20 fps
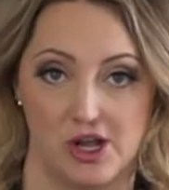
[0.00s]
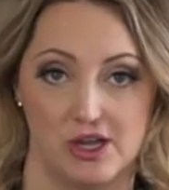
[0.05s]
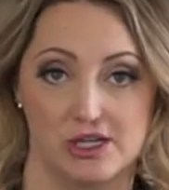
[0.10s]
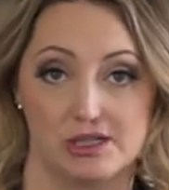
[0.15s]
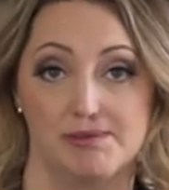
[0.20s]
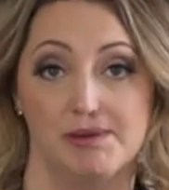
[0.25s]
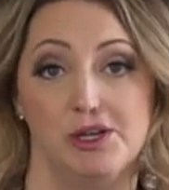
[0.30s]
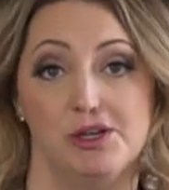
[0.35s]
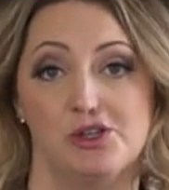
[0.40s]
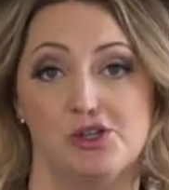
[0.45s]

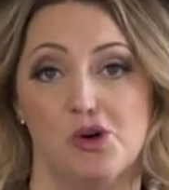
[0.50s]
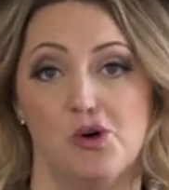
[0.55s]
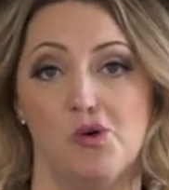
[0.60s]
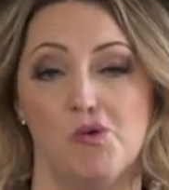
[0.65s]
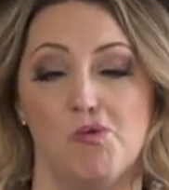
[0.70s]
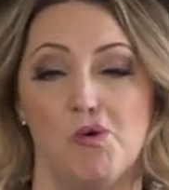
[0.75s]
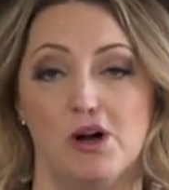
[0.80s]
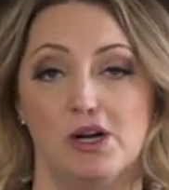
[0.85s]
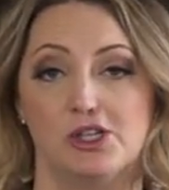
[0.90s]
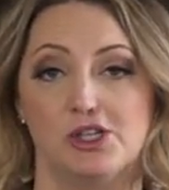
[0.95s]
colors, but you
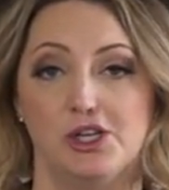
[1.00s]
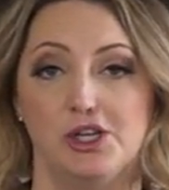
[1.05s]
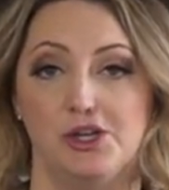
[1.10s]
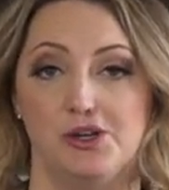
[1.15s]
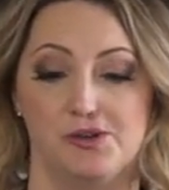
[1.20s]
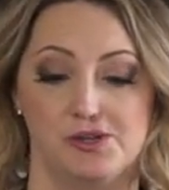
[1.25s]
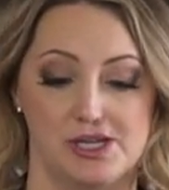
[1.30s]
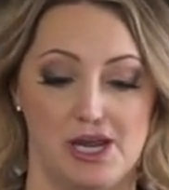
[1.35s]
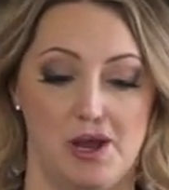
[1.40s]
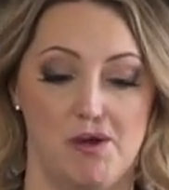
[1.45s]
don't want to
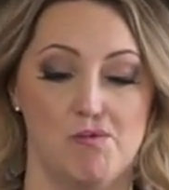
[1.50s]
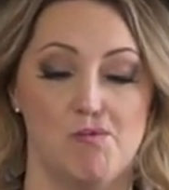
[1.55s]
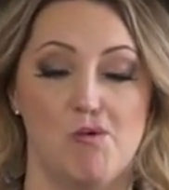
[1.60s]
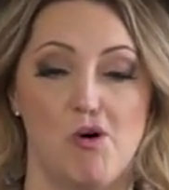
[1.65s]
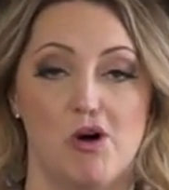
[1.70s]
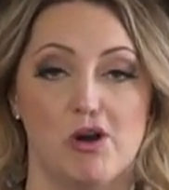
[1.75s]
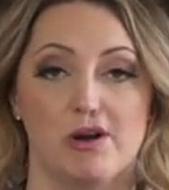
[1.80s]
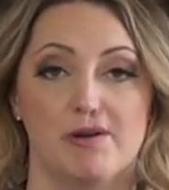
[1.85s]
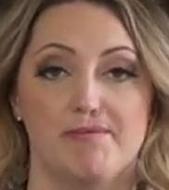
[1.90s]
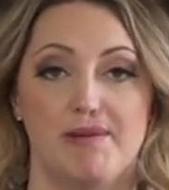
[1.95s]
use a
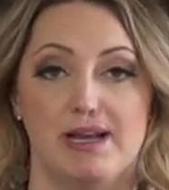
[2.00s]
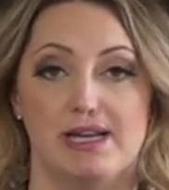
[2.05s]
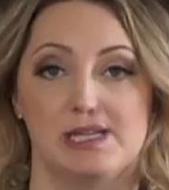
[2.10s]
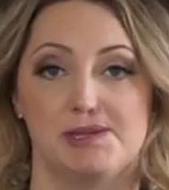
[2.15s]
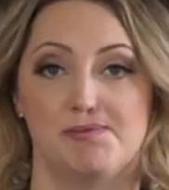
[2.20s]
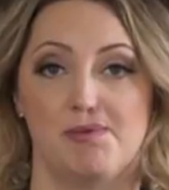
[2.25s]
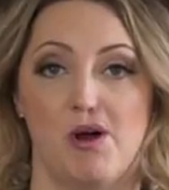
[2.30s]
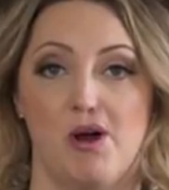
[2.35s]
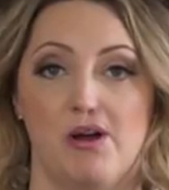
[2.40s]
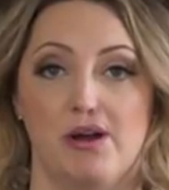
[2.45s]

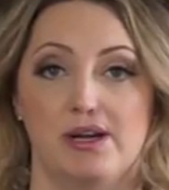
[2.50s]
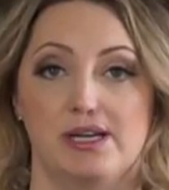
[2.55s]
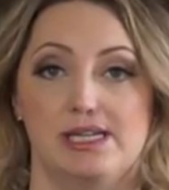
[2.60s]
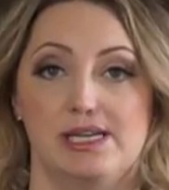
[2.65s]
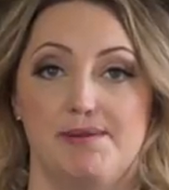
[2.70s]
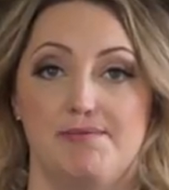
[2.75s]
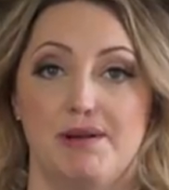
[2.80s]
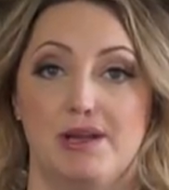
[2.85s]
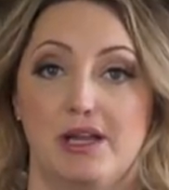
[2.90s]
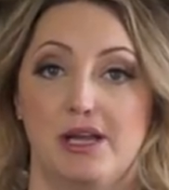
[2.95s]
water-based product
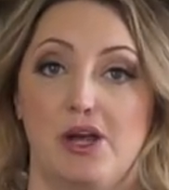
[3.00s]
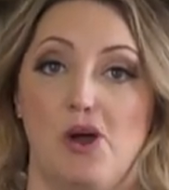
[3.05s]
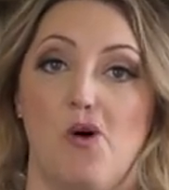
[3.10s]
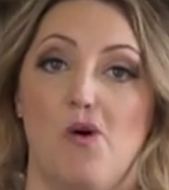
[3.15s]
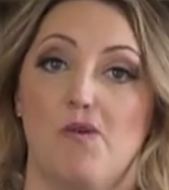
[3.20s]
typically